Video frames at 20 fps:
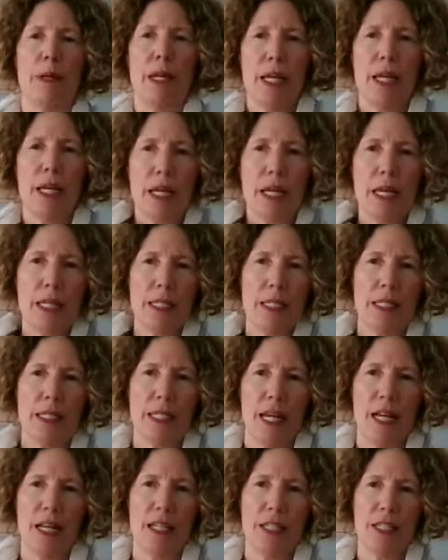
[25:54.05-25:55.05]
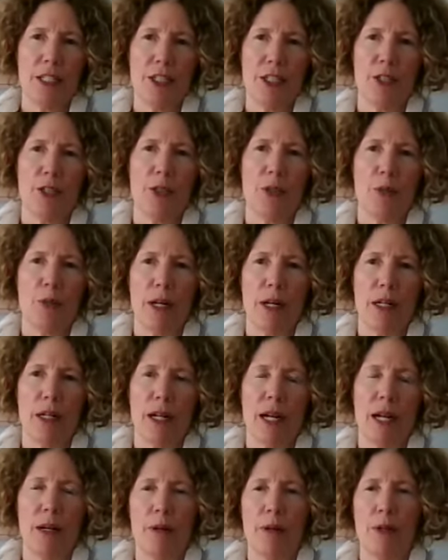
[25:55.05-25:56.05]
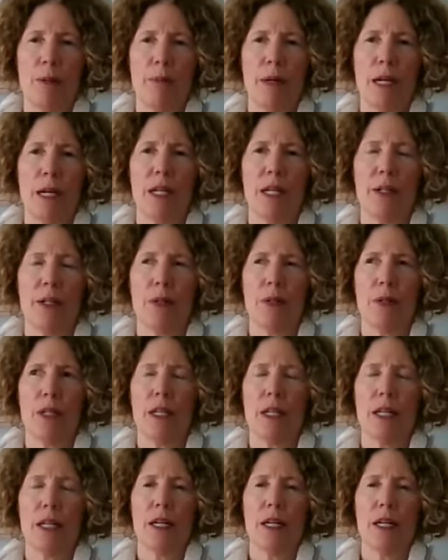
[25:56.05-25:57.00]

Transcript: And as you are out and about,